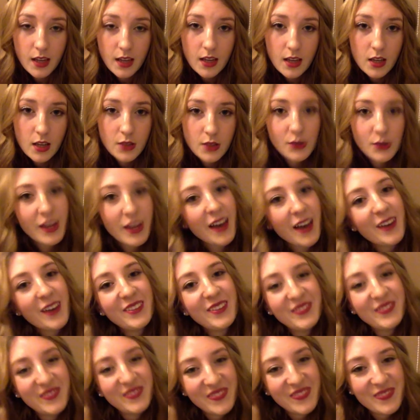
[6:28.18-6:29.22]
So yeah,
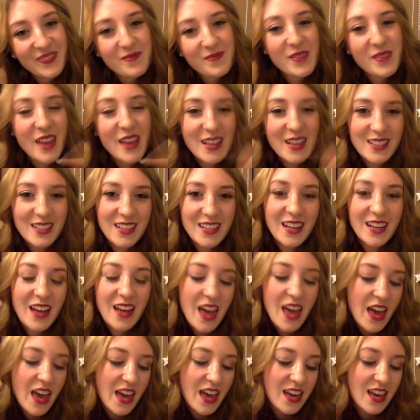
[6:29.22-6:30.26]
but that's it.
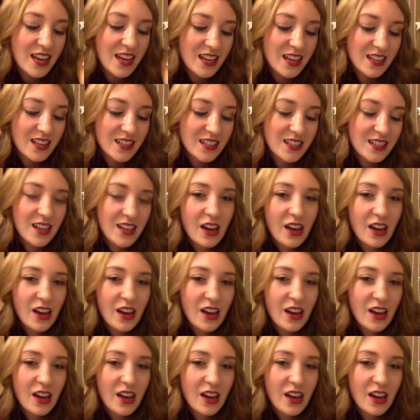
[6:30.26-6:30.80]
And